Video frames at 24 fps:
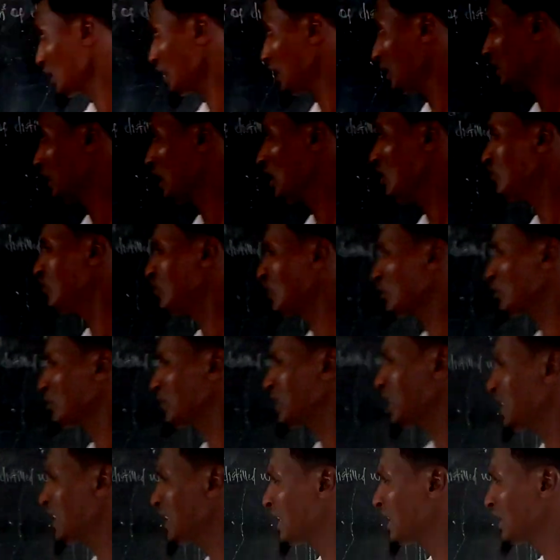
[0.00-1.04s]
Now from
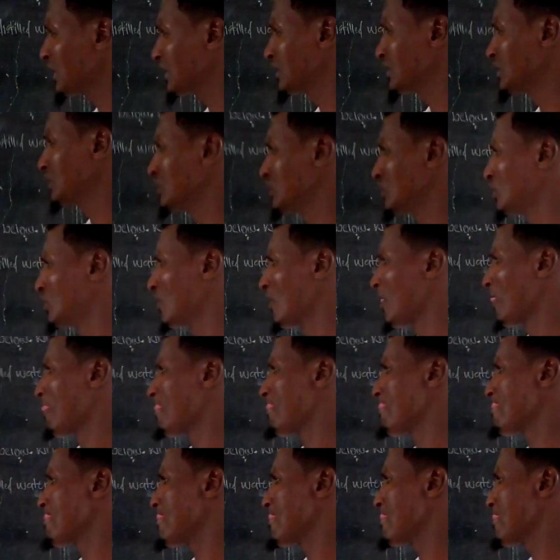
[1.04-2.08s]
there,
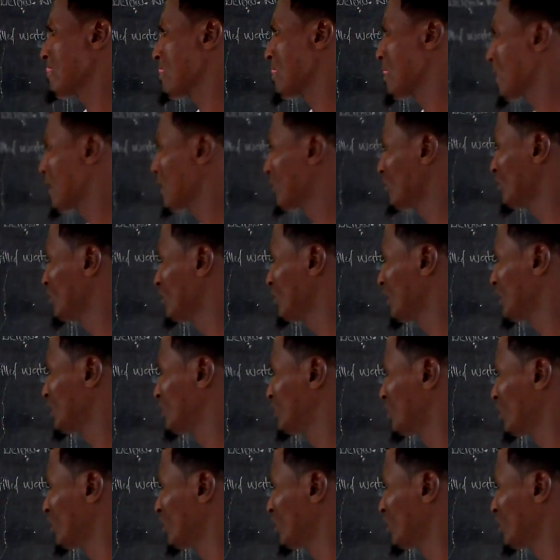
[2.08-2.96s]
we were